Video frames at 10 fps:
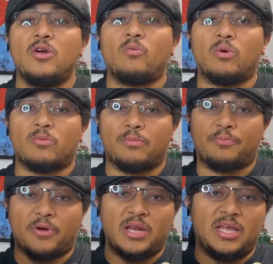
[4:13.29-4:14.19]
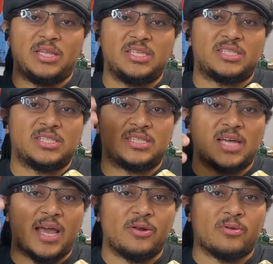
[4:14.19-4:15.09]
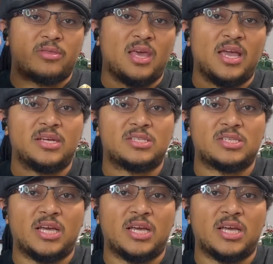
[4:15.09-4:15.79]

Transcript: When we're breeding these designer things,